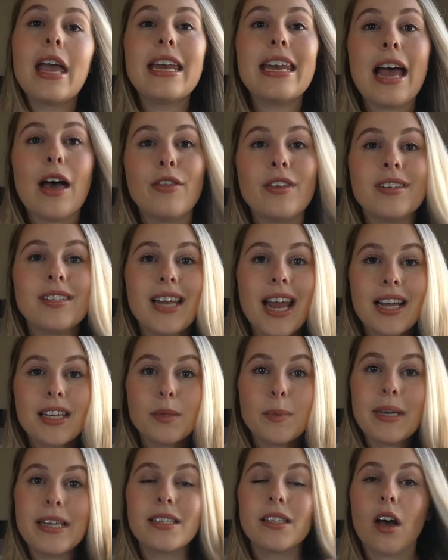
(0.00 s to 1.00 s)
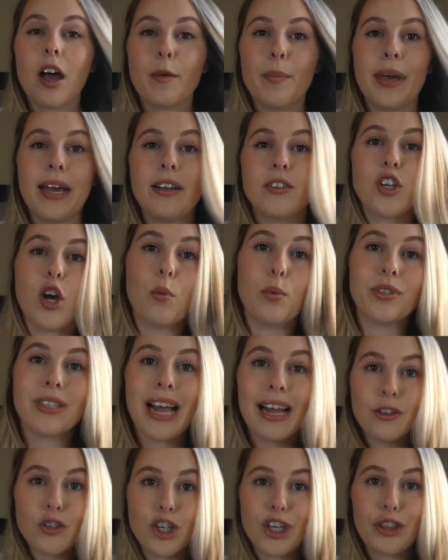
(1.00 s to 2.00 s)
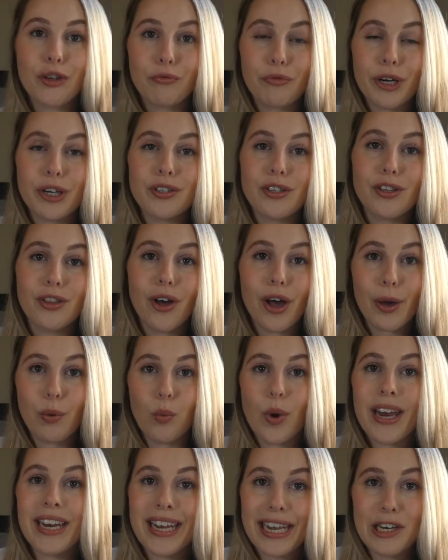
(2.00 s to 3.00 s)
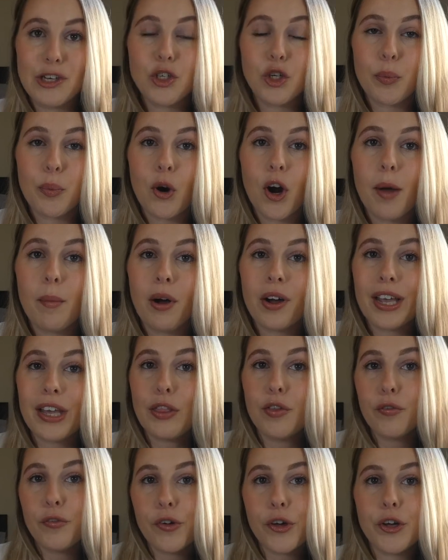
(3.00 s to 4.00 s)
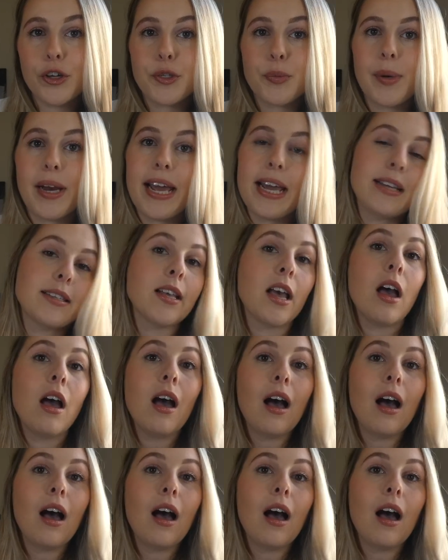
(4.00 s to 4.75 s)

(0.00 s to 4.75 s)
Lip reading: Now this next piece that I picked up was actually the reason that I went into Primark in the first place.